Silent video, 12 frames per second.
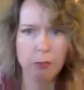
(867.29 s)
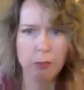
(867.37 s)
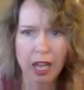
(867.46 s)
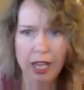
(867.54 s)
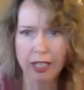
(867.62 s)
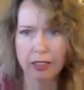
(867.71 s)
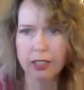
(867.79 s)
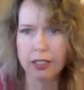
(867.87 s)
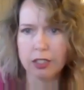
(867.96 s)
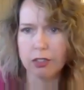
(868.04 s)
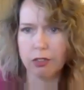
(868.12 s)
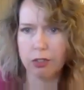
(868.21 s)
buy and
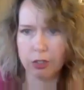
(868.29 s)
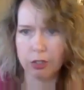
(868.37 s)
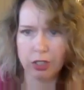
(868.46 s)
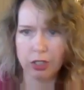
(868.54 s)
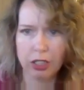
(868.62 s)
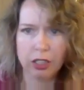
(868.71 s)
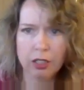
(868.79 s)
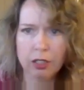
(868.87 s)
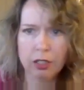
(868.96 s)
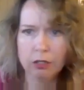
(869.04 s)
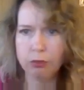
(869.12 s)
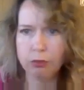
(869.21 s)
hits 30,
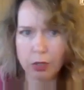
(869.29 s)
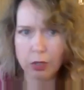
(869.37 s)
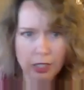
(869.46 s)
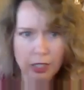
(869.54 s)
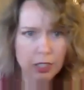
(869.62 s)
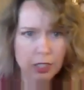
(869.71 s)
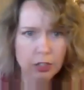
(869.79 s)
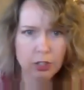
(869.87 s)
40.